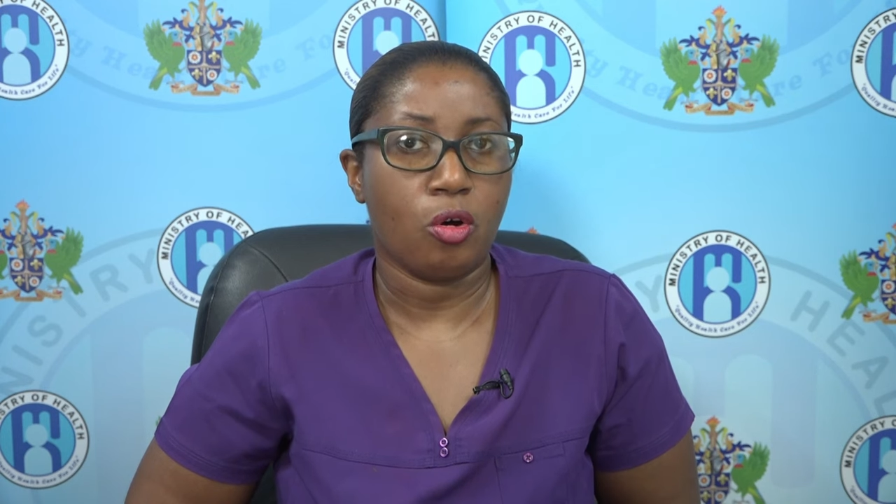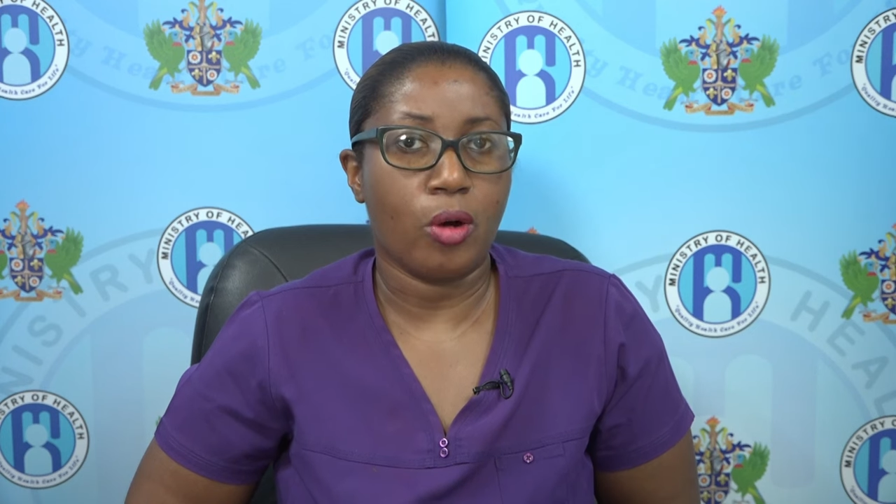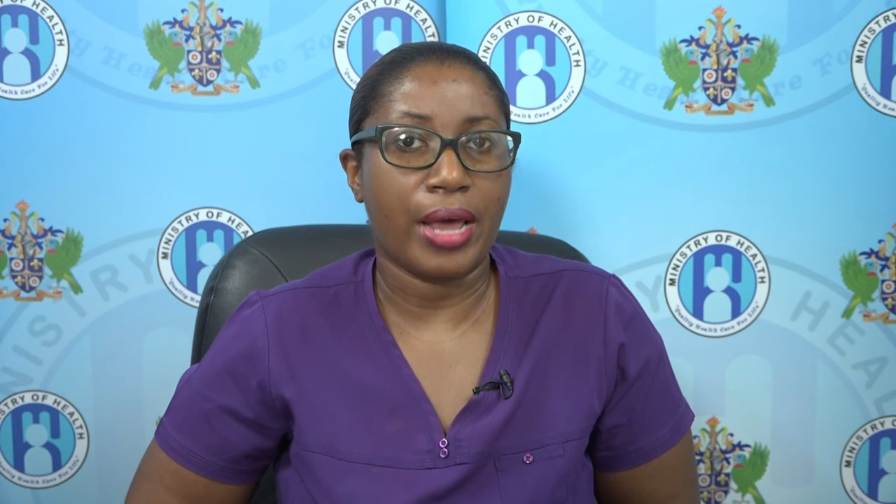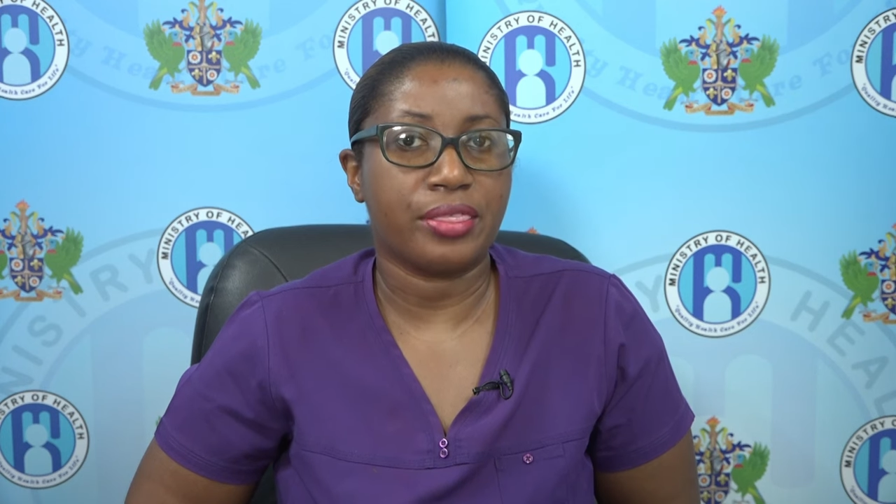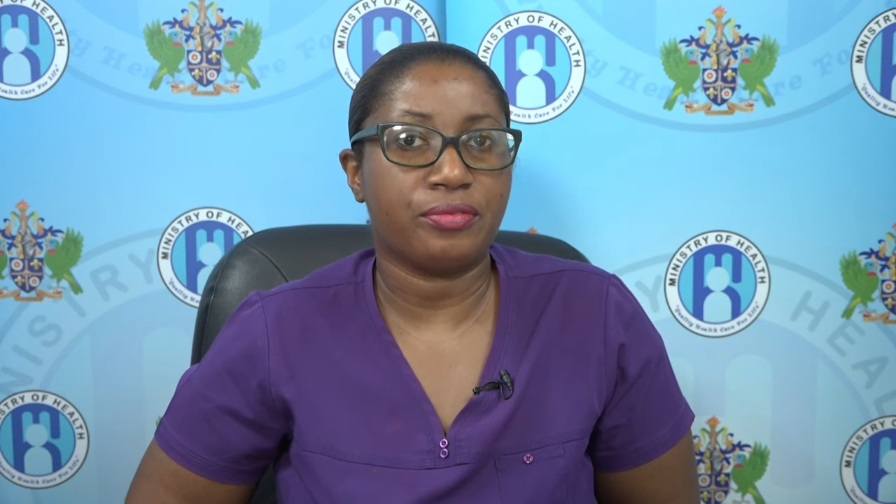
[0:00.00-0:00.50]

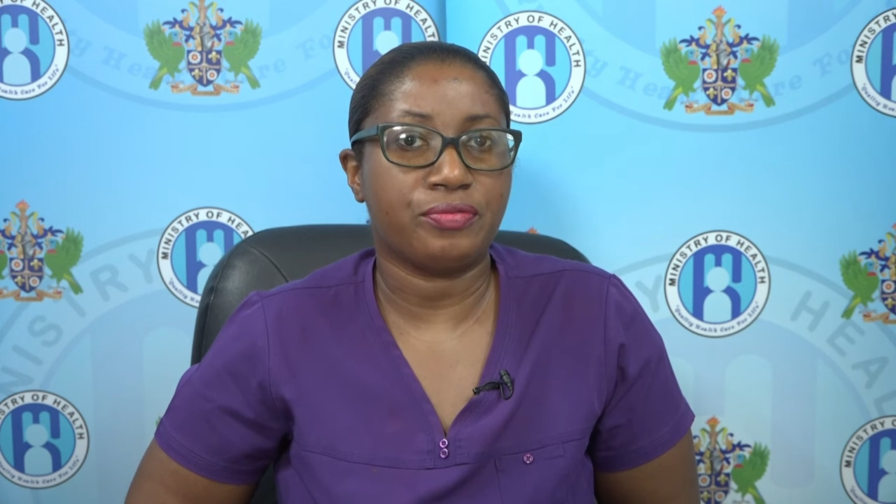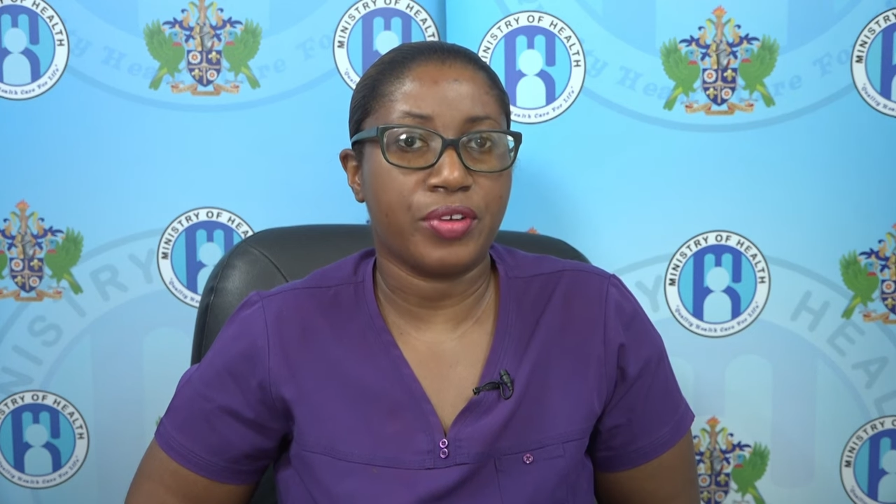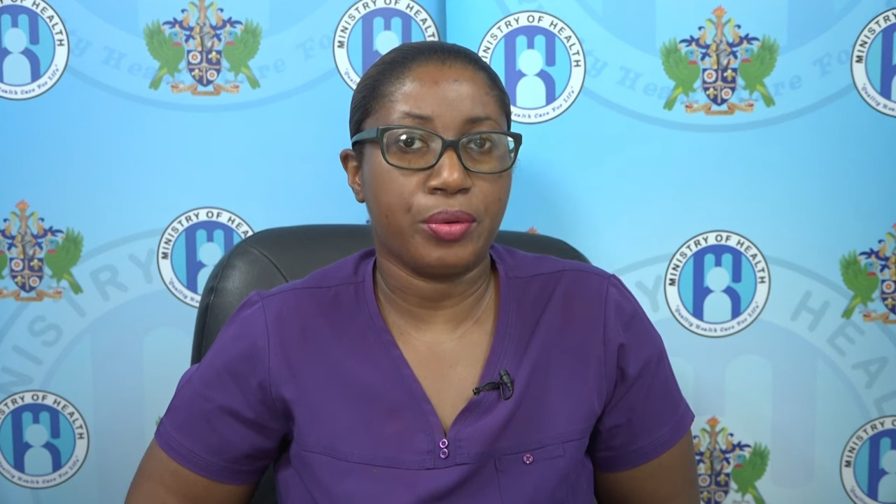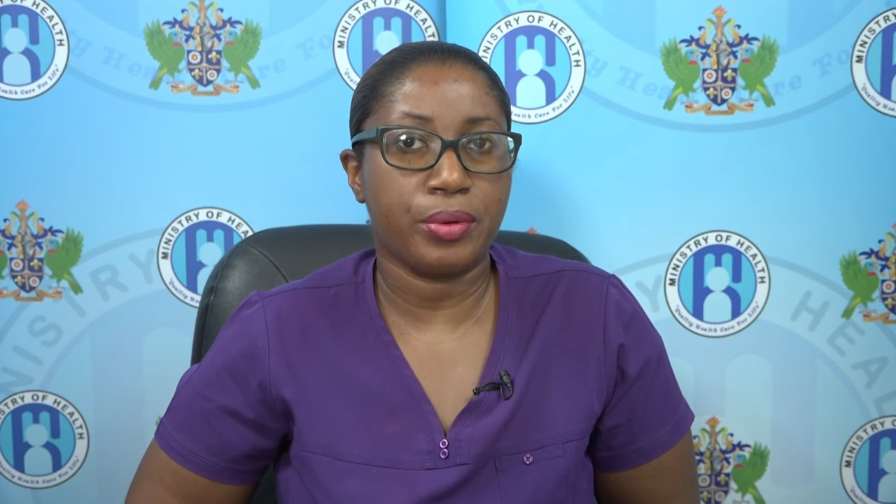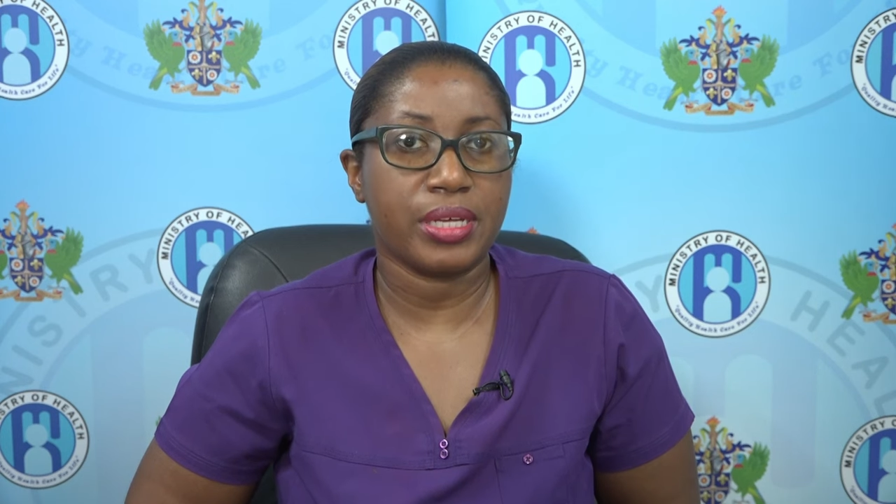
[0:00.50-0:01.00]
or at the
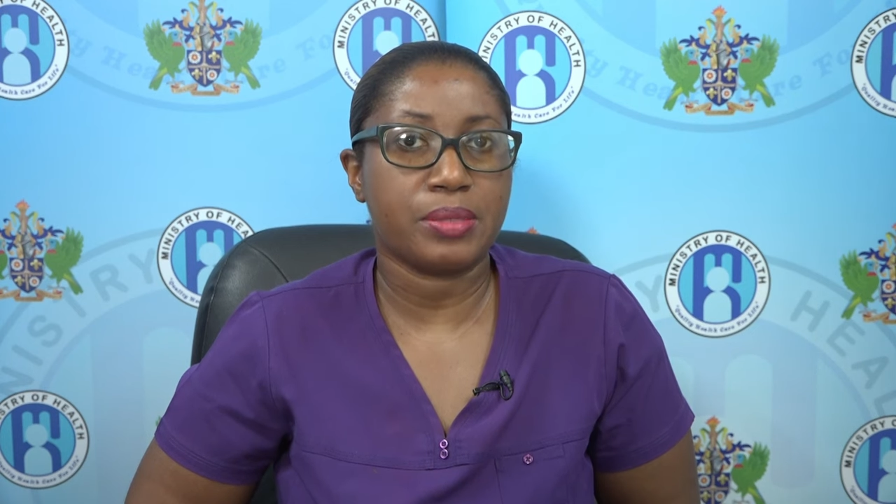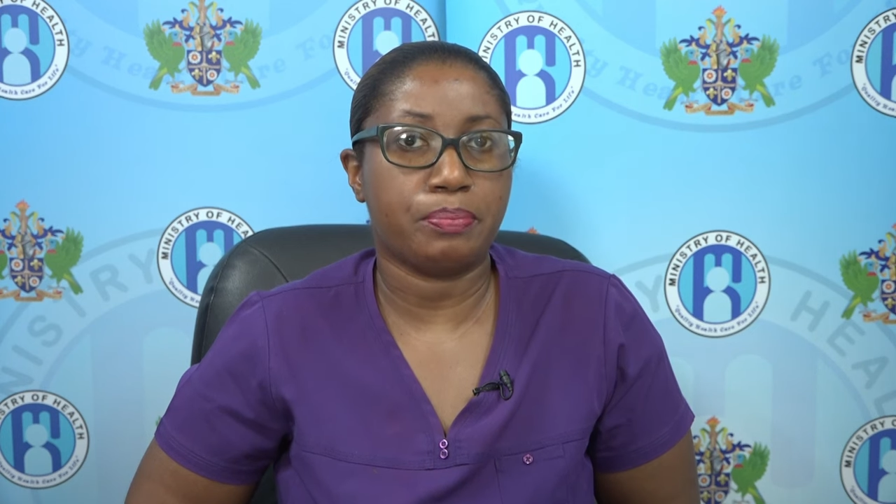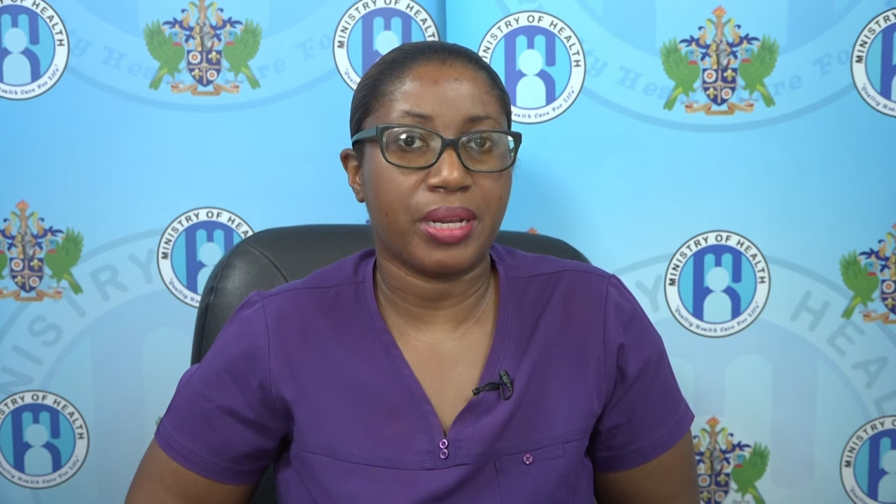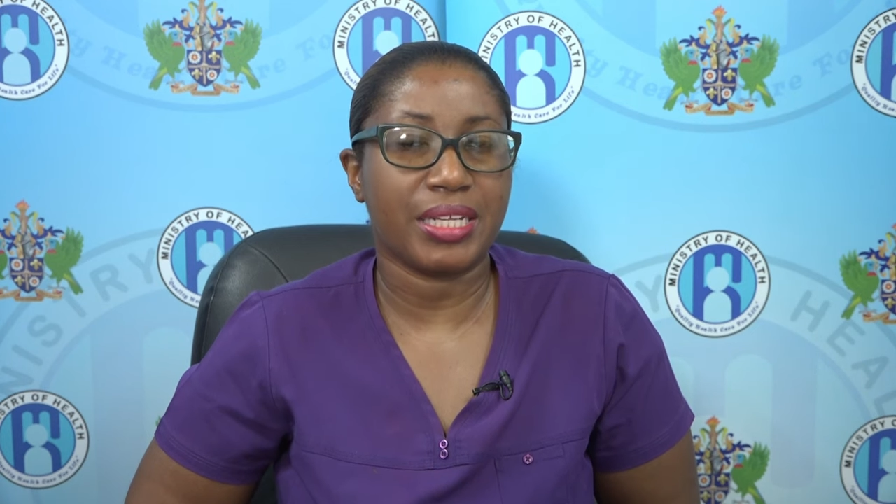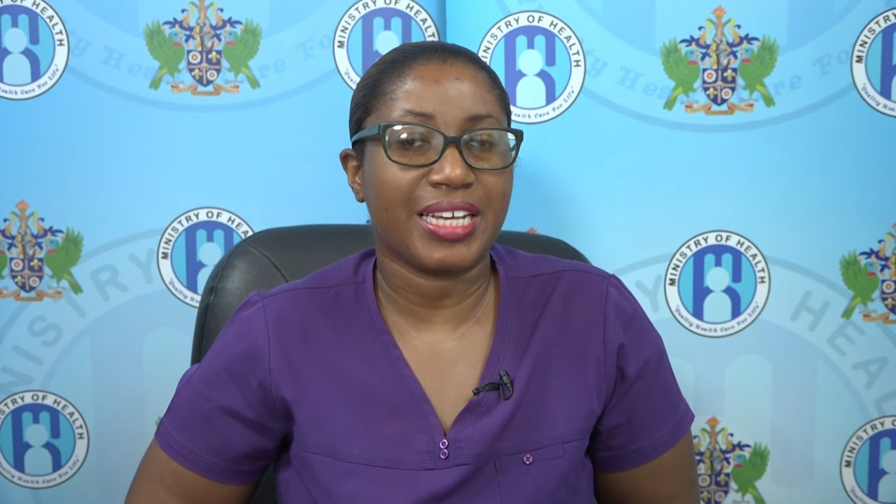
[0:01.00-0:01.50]
various
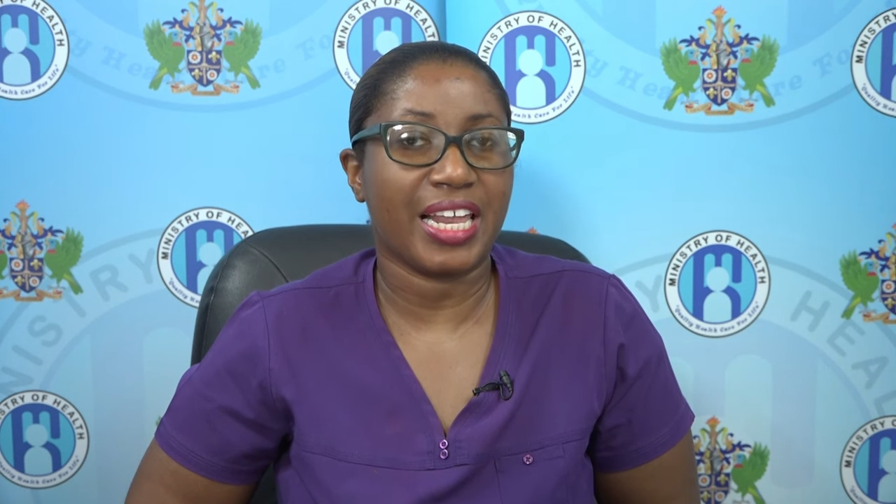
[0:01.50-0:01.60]
blood